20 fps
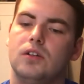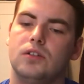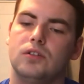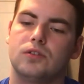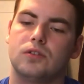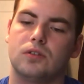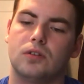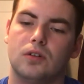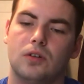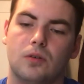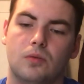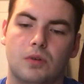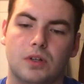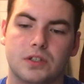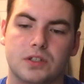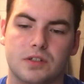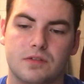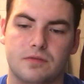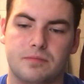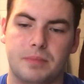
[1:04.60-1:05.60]
So
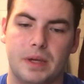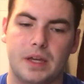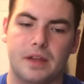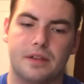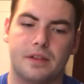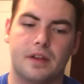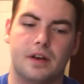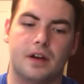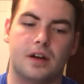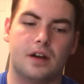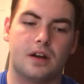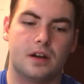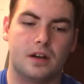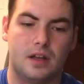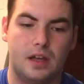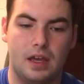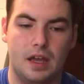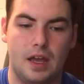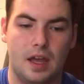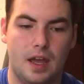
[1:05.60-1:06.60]
once I've bathed her,
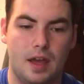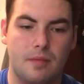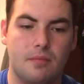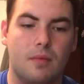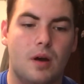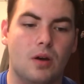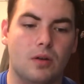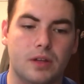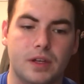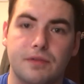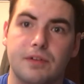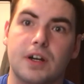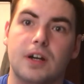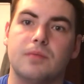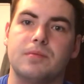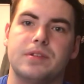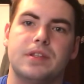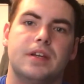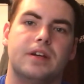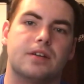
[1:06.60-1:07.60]
I'll leave her
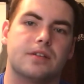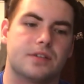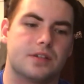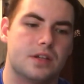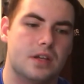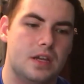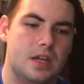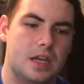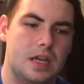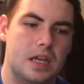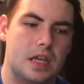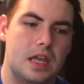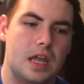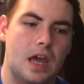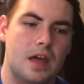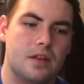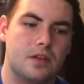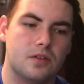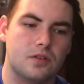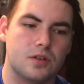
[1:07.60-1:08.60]
upstairs,
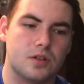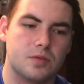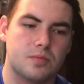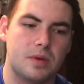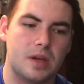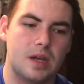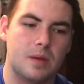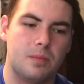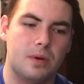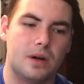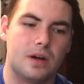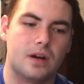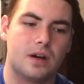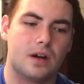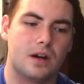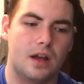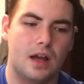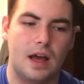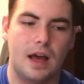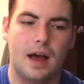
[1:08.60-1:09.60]
get the newspaper,
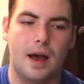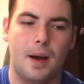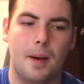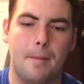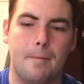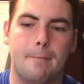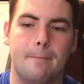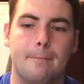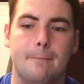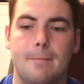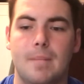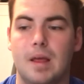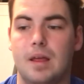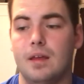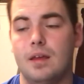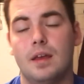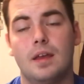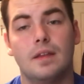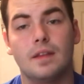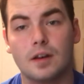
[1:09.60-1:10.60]
and
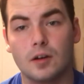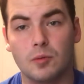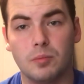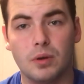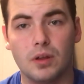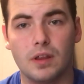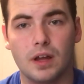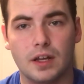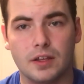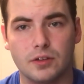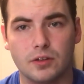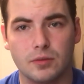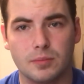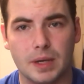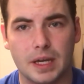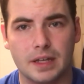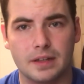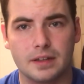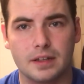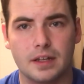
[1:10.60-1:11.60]
then I'll put that new
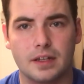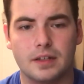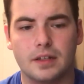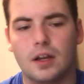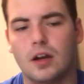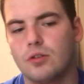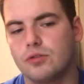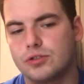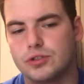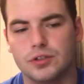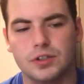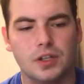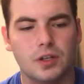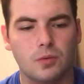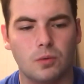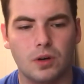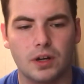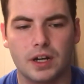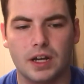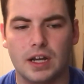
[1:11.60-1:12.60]
bedding in. I'll show you
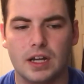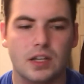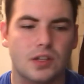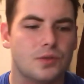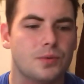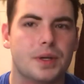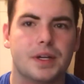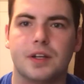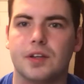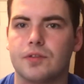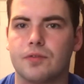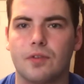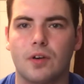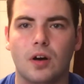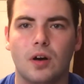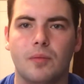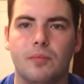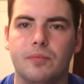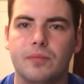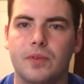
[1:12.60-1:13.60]
what it is, where it's
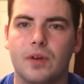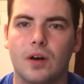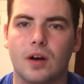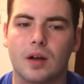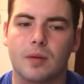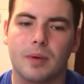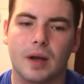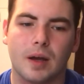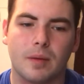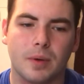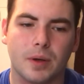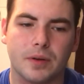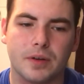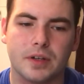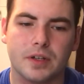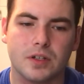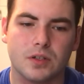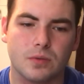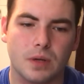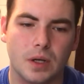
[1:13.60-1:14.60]
from, talk a bit about
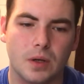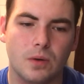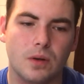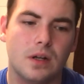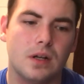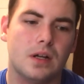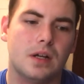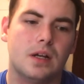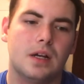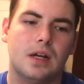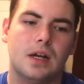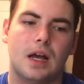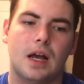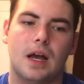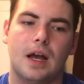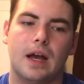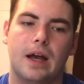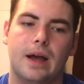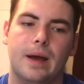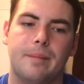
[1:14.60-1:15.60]
it as well.
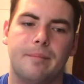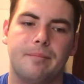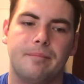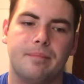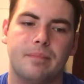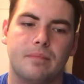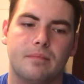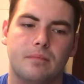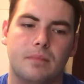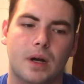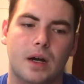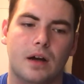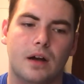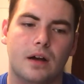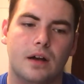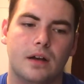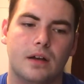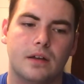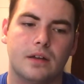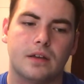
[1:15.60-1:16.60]
But
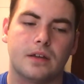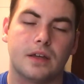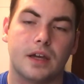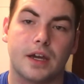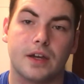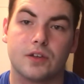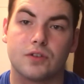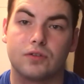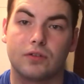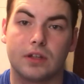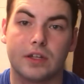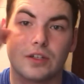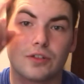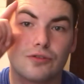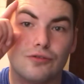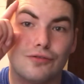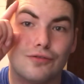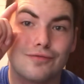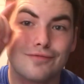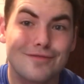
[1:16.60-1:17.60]
yeah, so let's
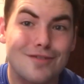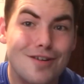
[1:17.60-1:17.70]
go.